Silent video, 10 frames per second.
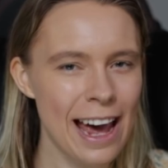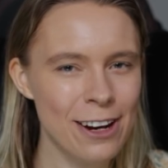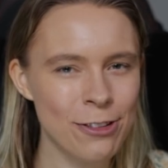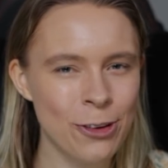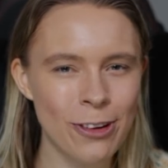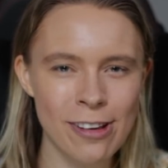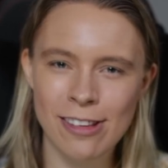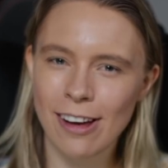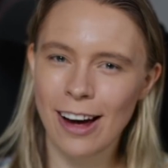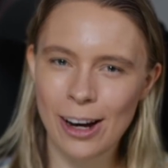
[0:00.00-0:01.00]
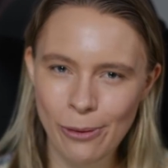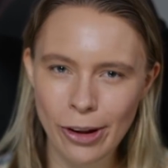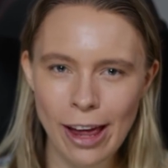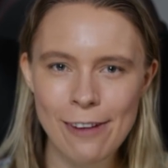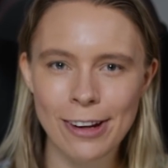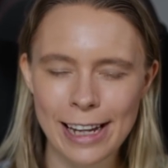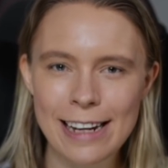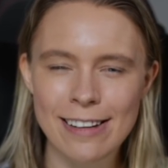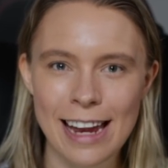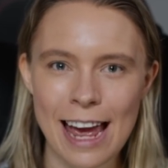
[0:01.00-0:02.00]
And of course, I will have a
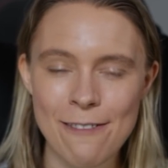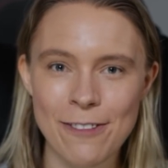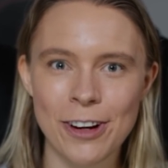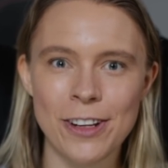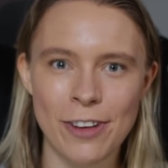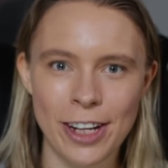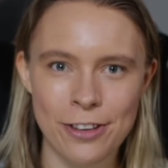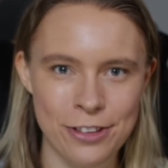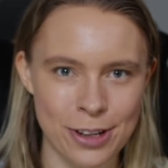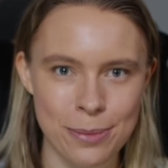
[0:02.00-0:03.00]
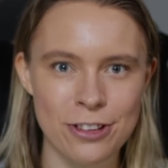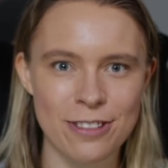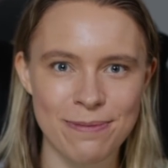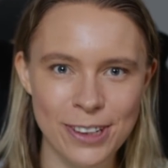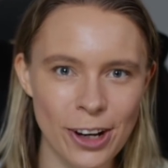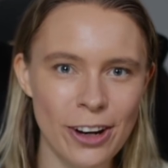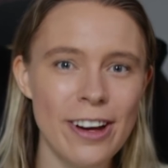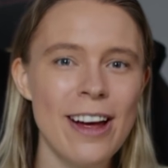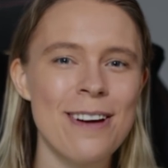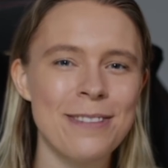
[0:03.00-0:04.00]
link to Canva in the video description below.
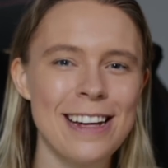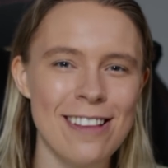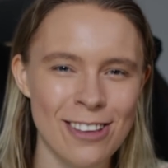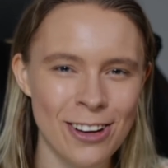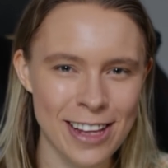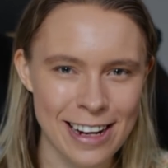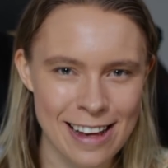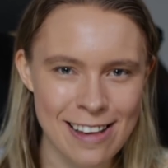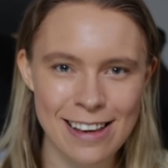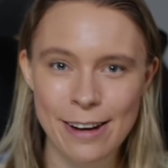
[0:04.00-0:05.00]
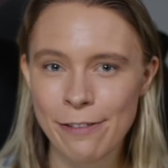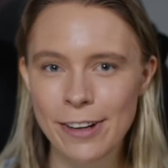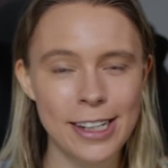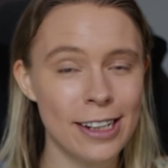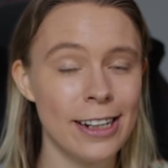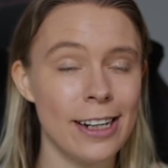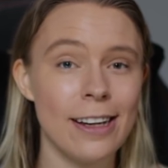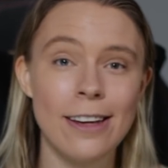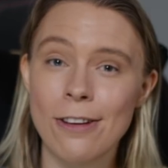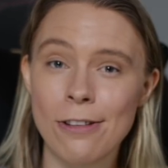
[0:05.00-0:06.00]
Please note that is an affiliate
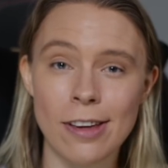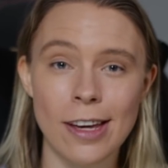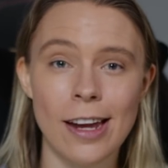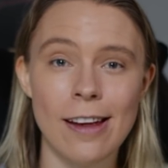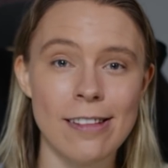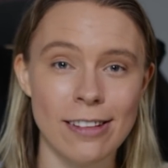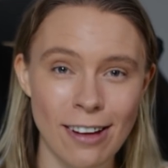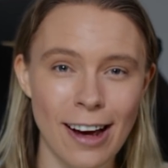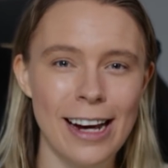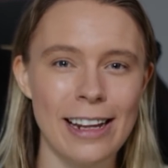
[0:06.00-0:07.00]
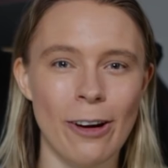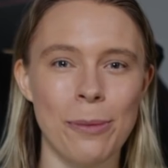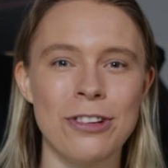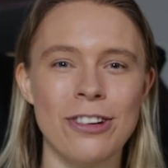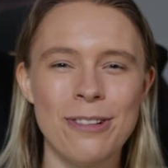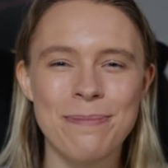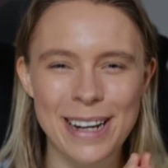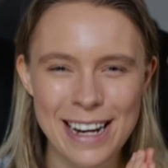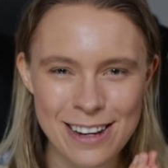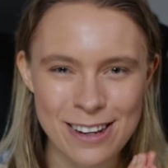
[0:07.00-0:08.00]
link. Using it is entirely optional,
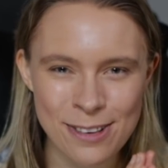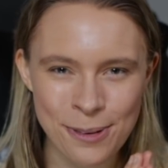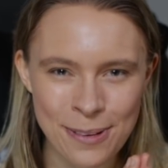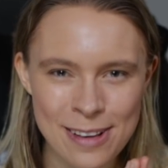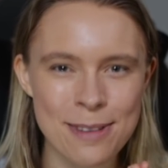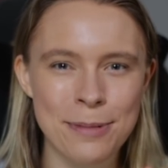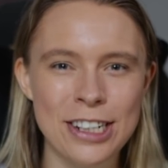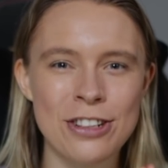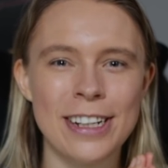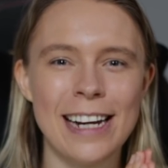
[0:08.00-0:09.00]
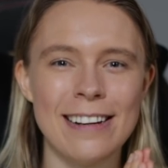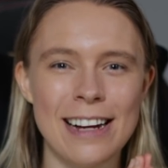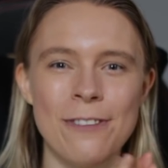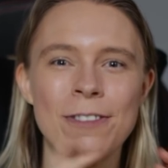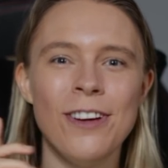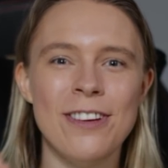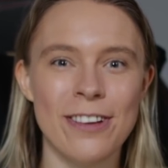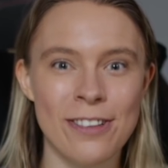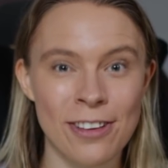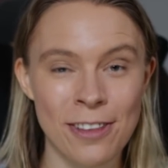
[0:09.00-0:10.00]
but it is always appreciated if you
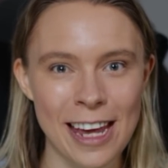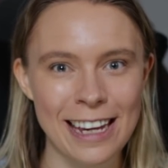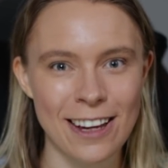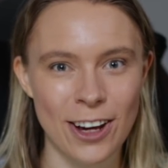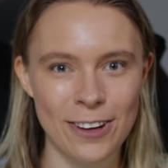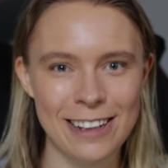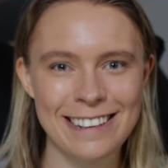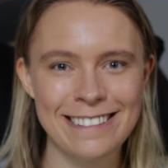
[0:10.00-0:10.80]
do, so thank you.